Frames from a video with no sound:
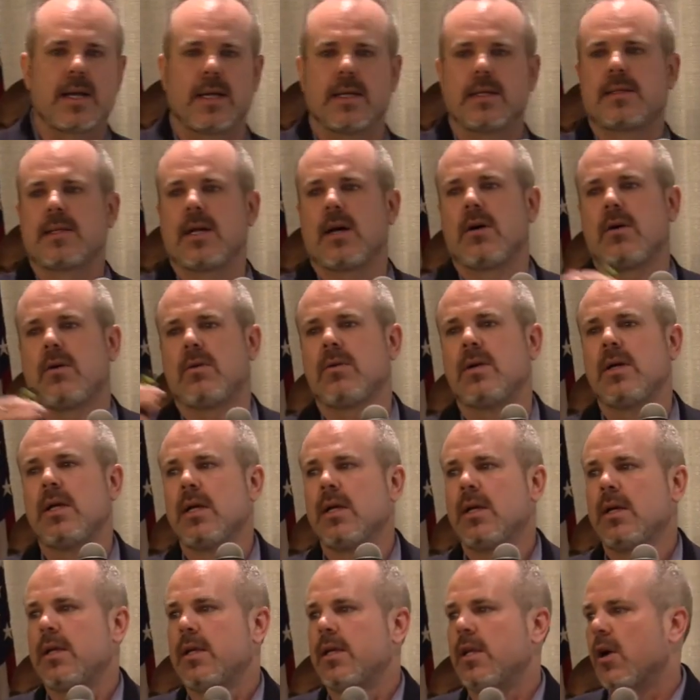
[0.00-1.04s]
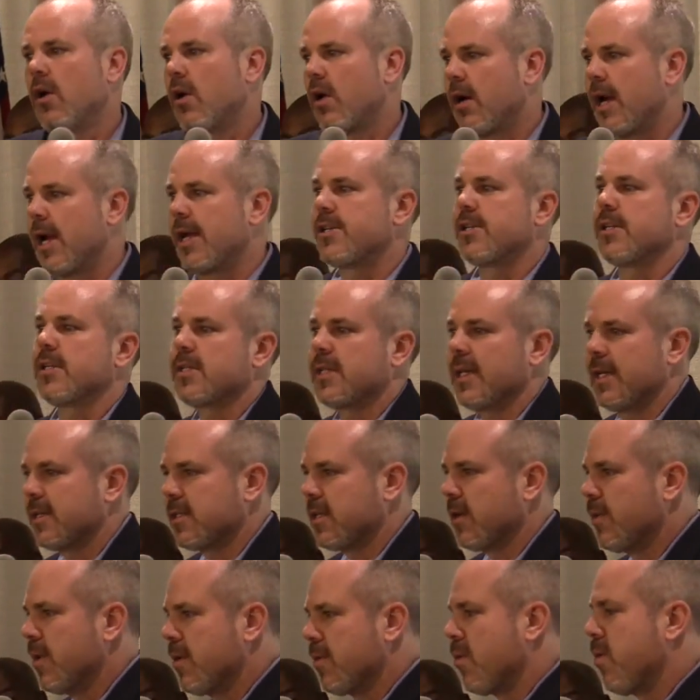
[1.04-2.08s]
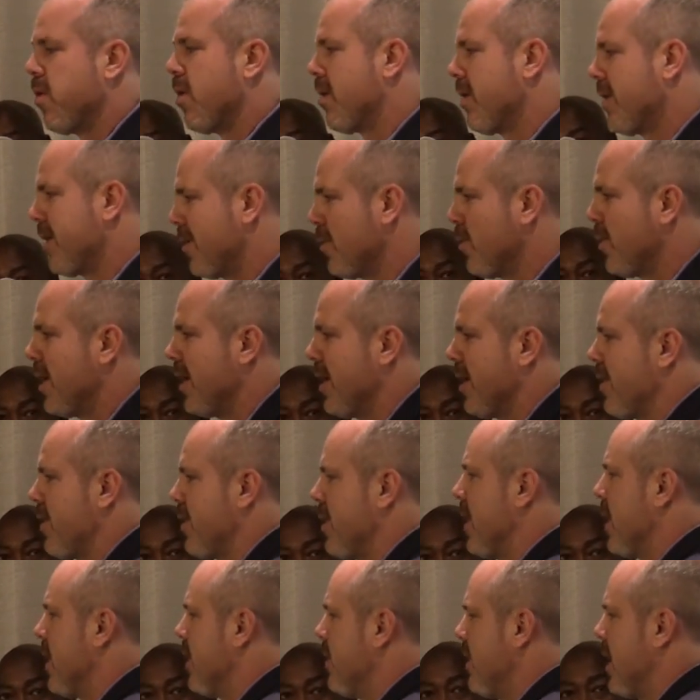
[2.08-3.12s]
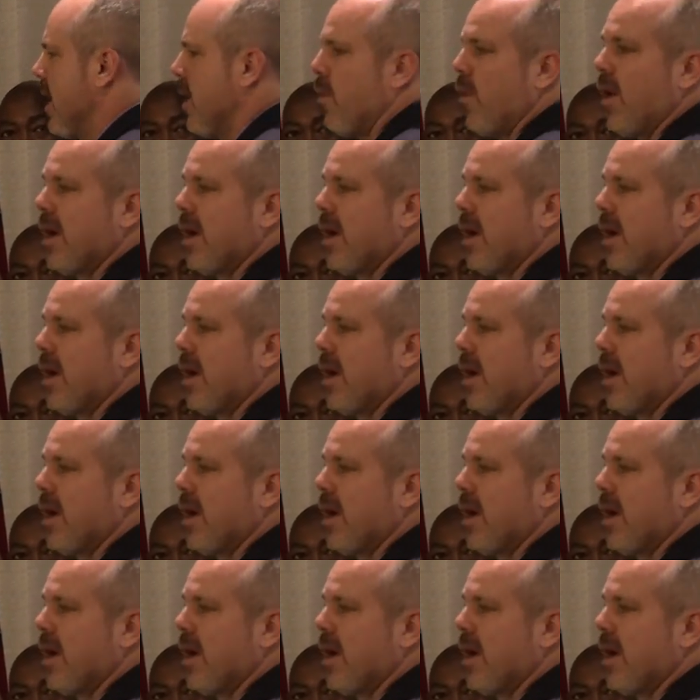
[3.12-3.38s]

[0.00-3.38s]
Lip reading: can tell, our agencies that we were working with that